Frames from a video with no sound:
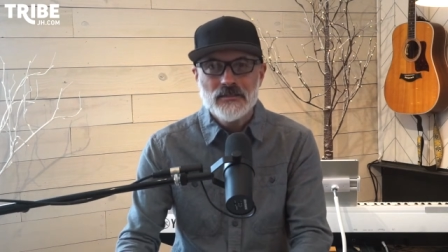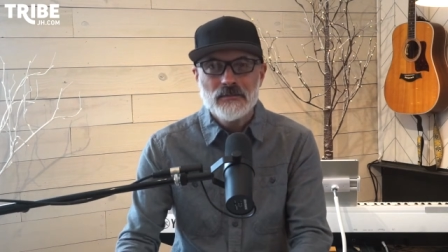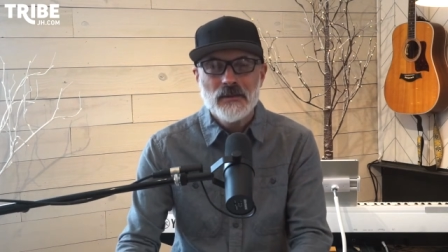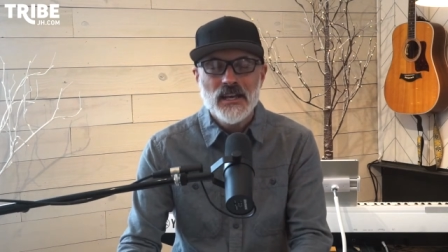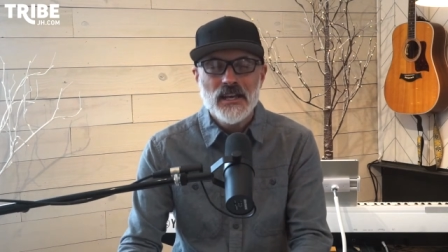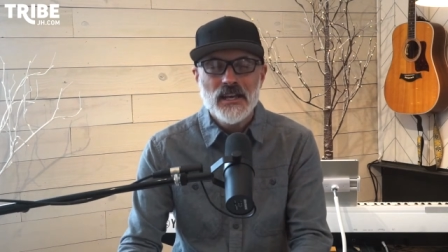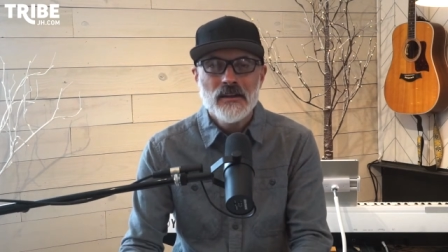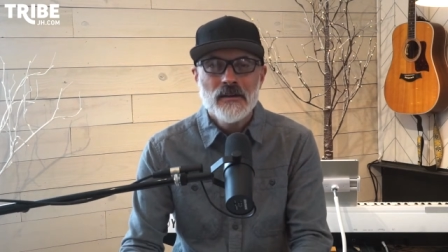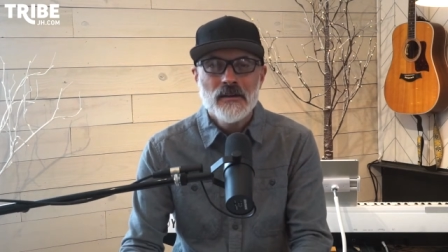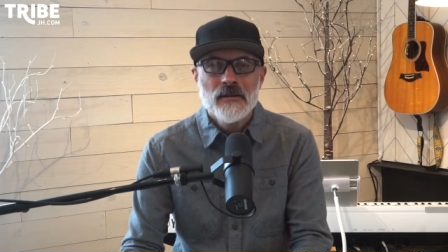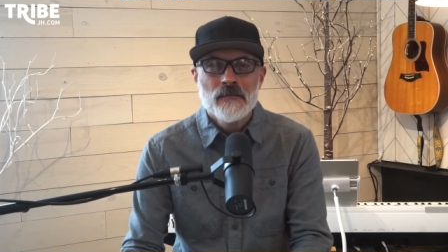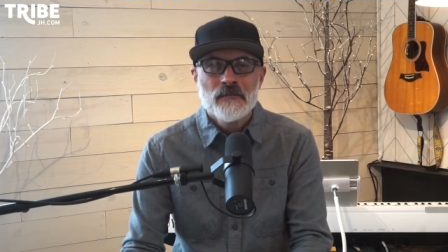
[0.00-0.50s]

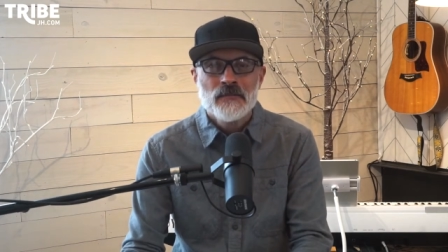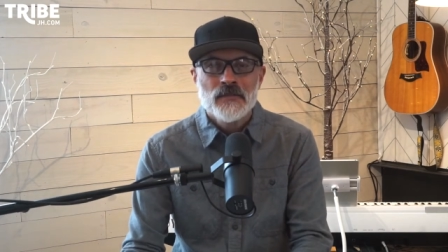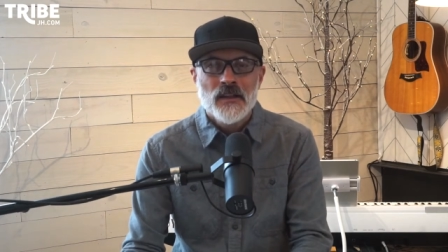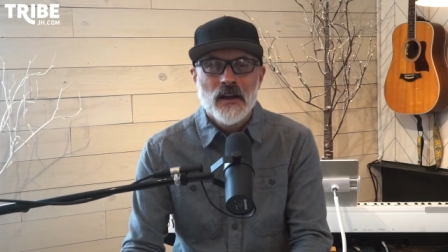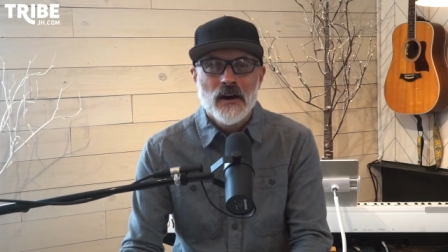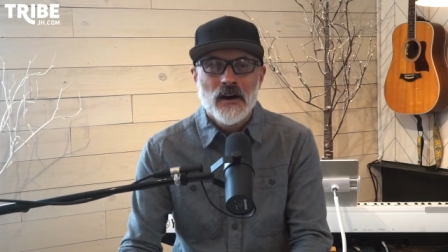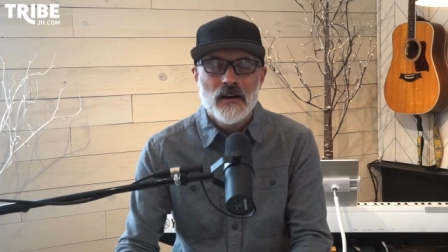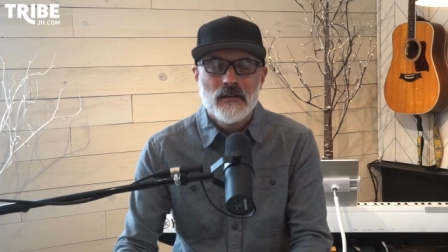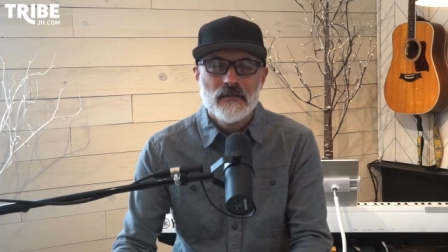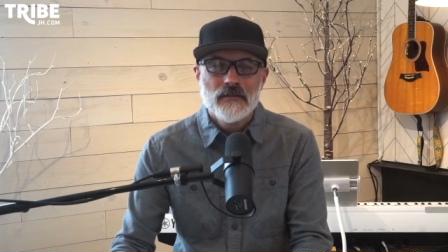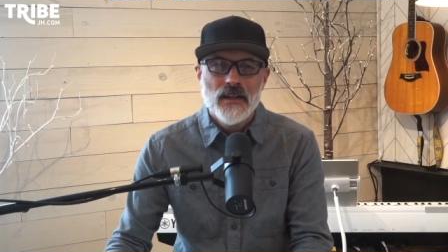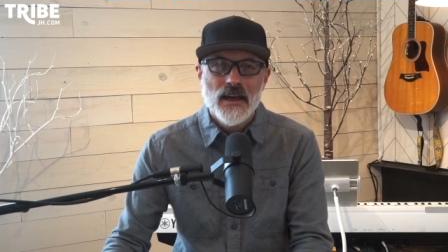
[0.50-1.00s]
me
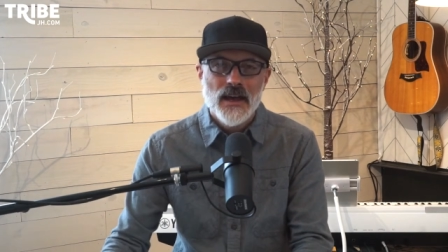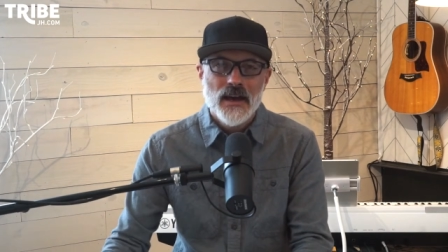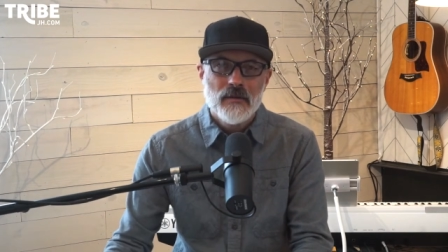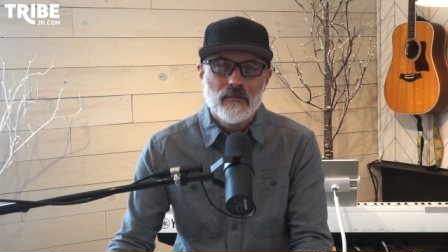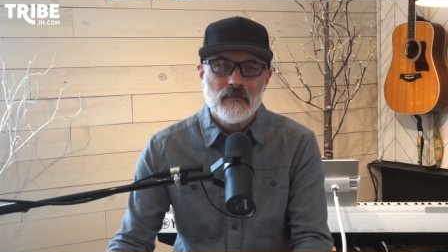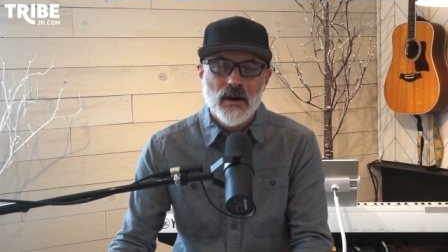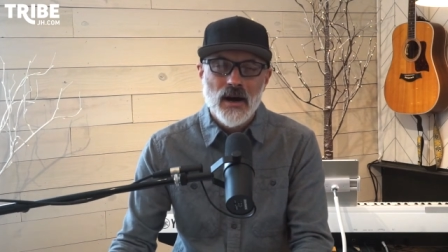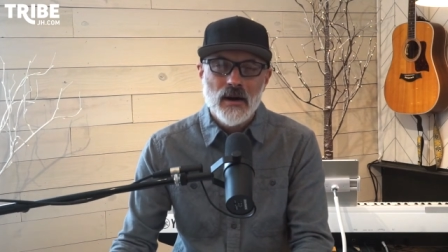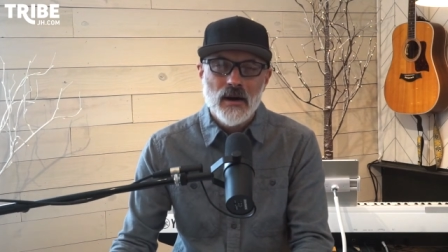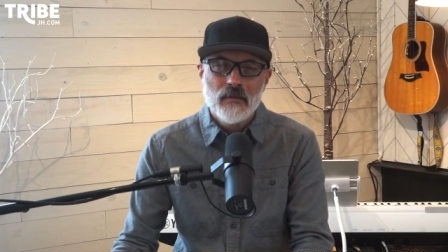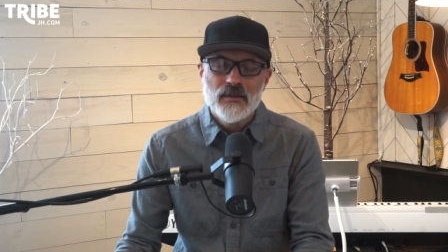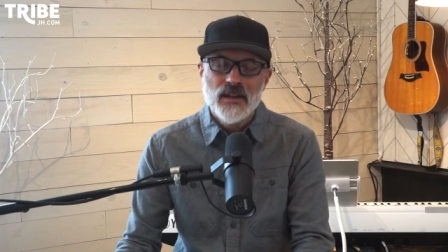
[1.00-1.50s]
of that
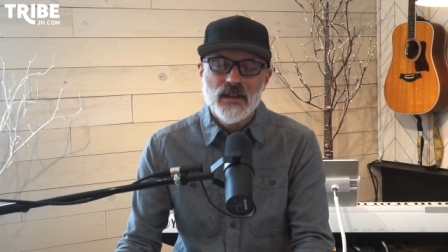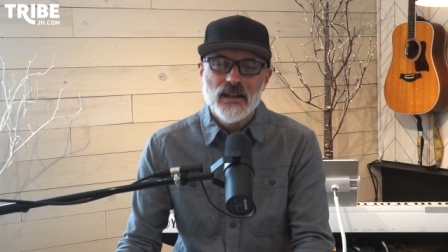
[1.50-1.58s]
Bob